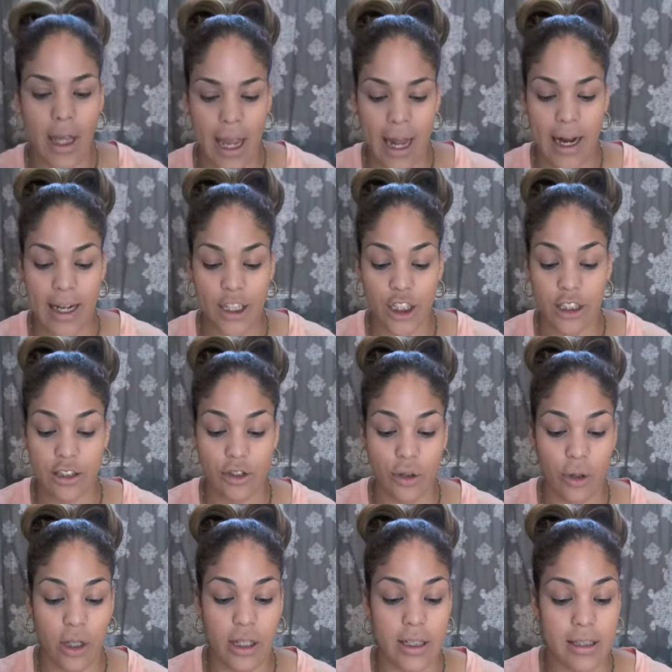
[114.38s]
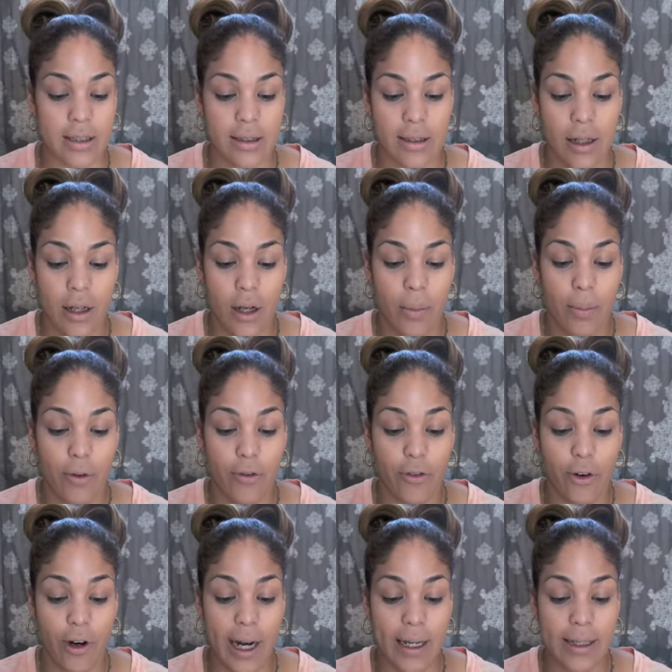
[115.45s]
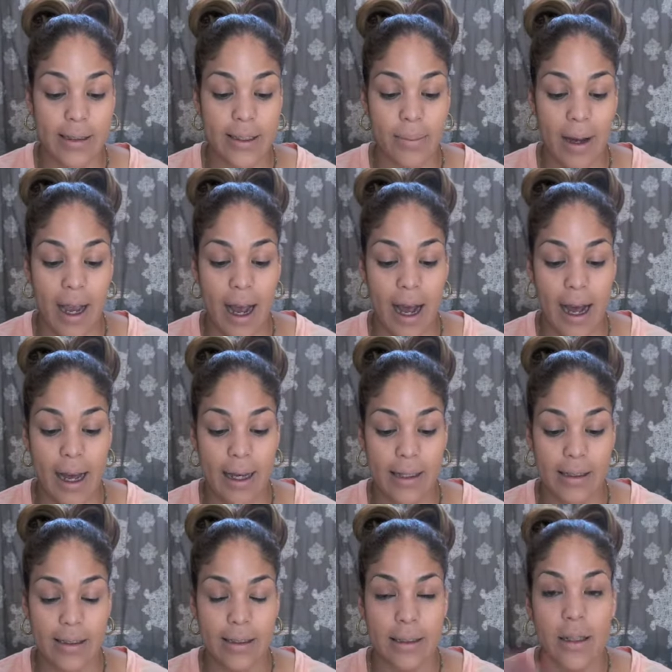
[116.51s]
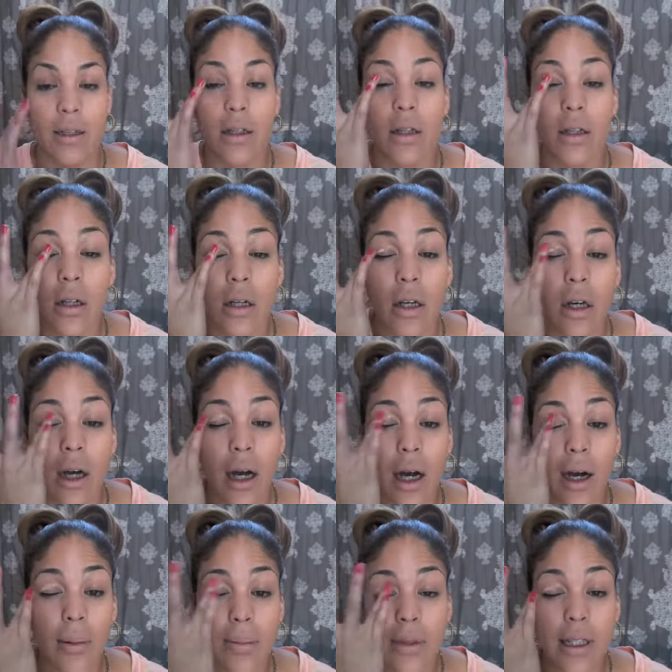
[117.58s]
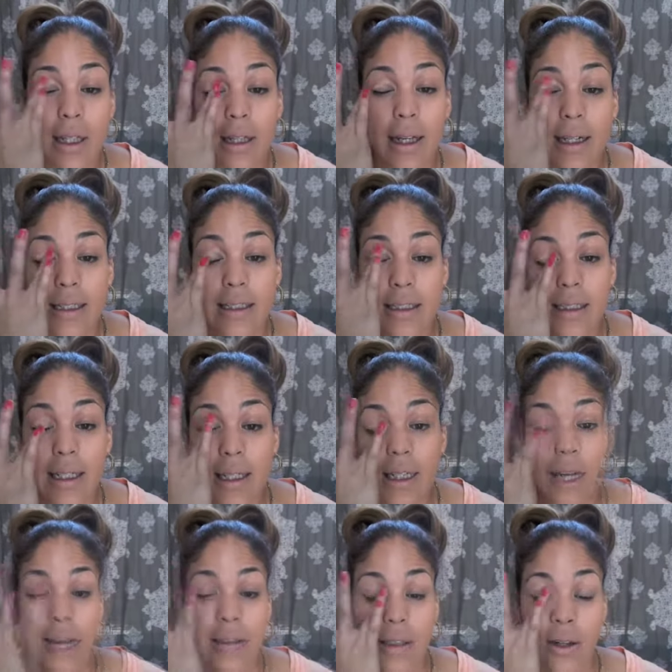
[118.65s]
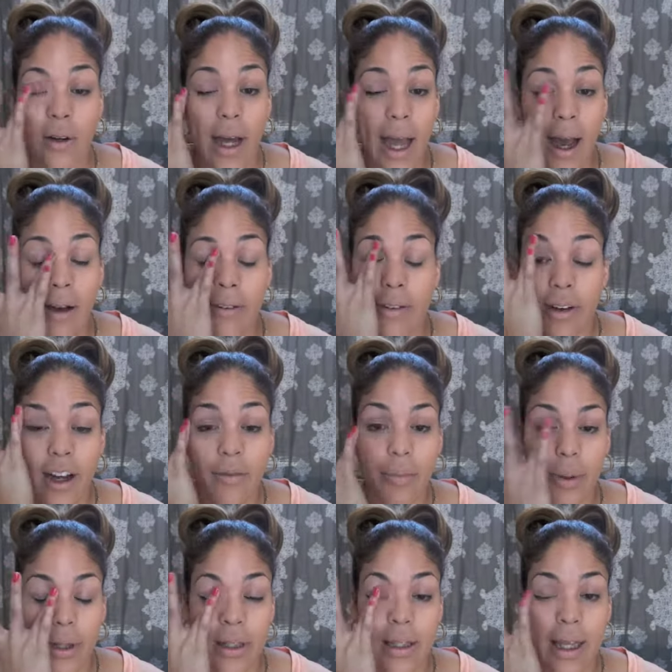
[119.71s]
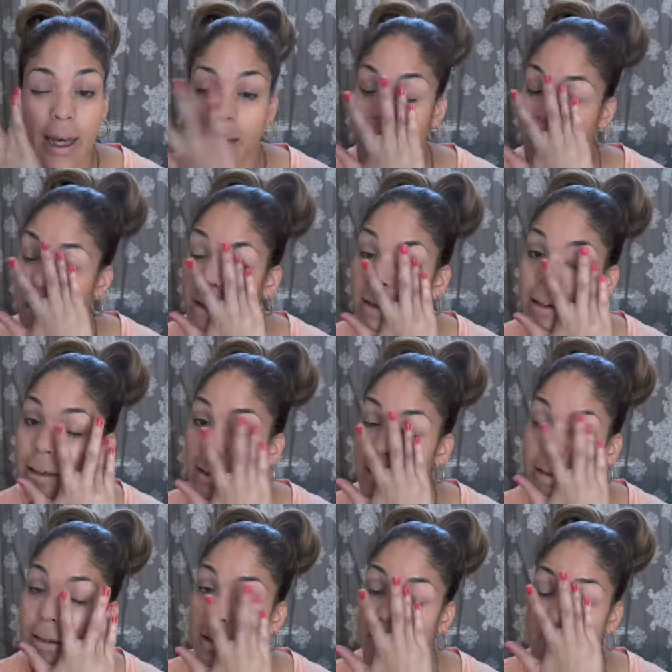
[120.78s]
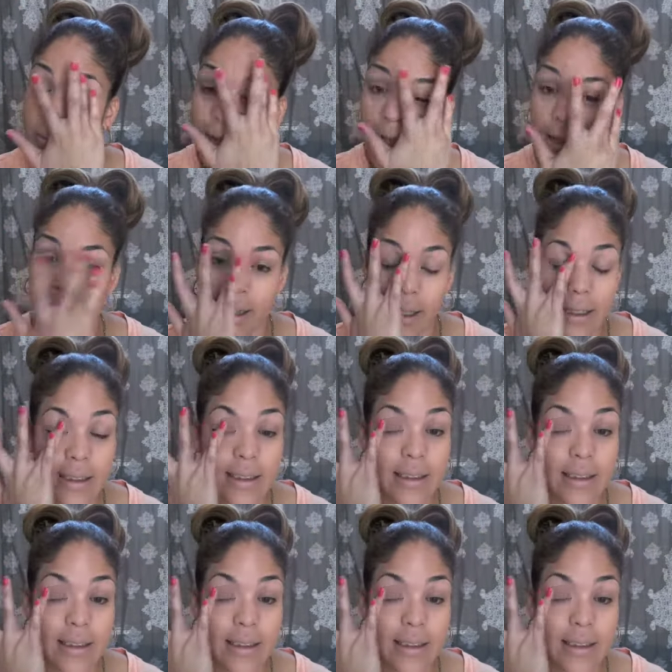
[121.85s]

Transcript: and I just do this before I get to my eyes. To let it sit. And so after I put that on, I'm gonna let it